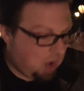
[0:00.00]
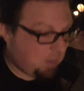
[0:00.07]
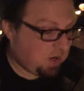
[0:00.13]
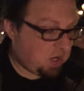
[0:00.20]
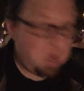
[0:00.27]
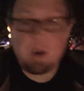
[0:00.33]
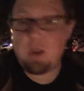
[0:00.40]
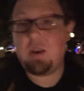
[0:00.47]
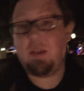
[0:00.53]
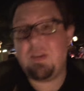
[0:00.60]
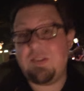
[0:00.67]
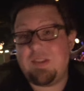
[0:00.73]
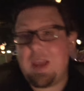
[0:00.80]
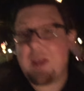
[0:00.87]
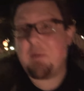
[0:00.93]
I'm going to cut into
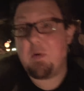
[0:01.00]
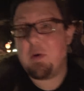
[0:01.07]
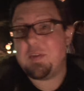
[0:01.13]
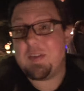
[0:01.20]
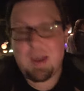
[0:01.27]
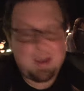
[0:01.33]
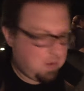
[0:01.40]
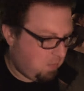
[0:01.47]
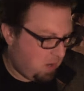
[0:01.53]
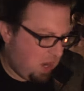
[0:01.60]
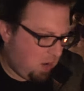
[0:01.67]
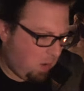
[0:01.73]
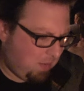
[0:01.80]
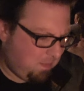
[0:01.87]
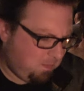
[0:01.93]
the steak for a second. But
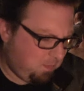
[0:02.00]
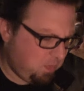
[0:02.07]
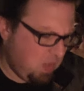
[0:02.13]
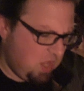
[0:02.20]
anyway. Ooh.